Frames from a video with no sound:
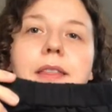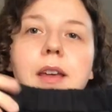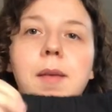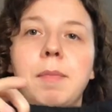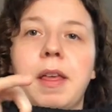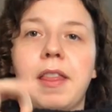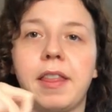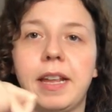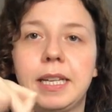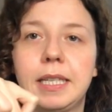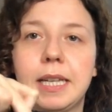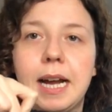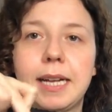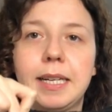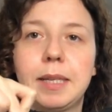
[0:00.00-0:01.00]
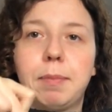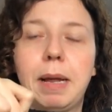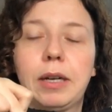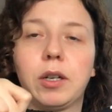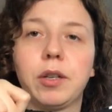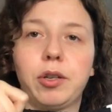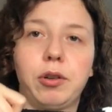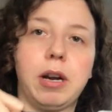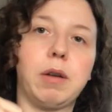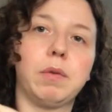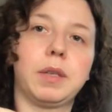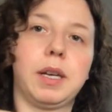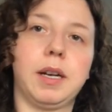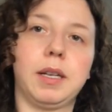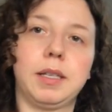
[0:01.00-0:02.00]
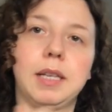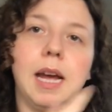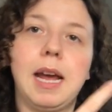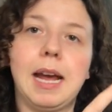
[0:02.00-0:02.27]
them, this side is black on the trousers